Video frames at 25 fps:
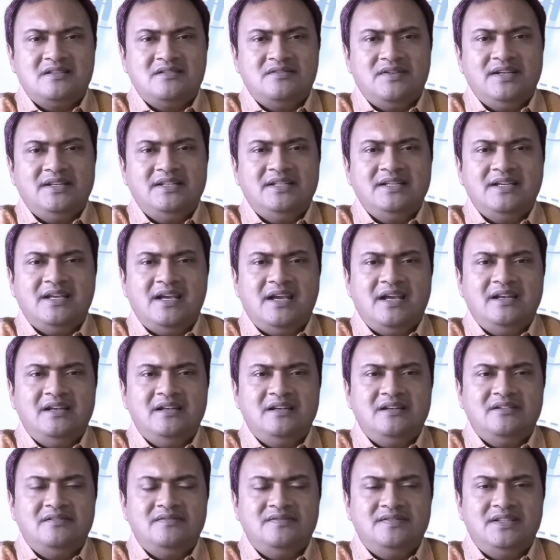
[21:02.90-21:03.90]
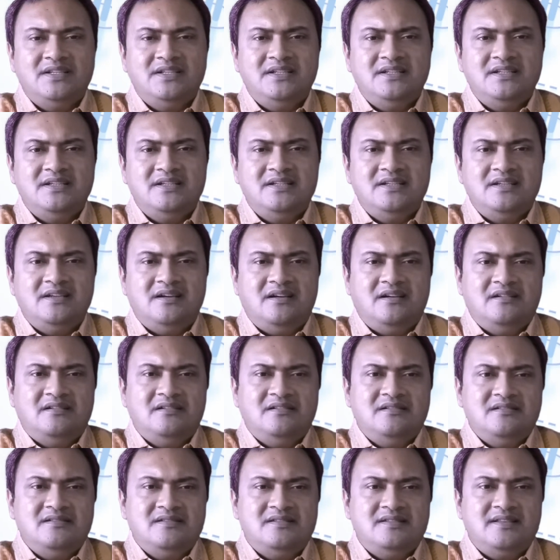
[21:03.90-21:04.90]
at the end of the
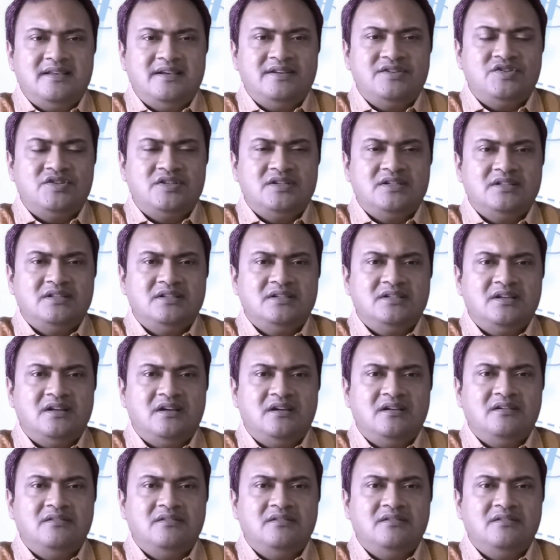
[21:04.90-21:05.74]
session,